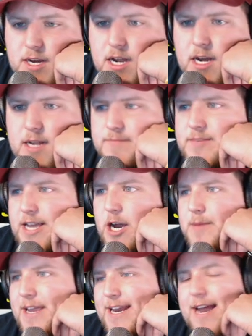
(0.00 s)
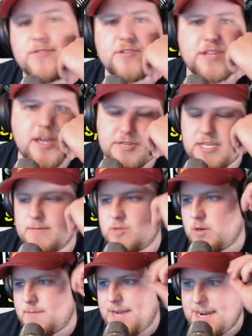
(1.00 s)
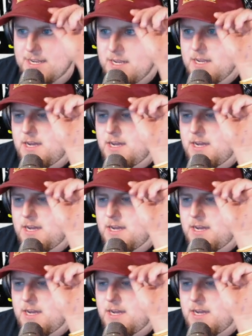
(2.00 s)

to help get after the other team's quarterback.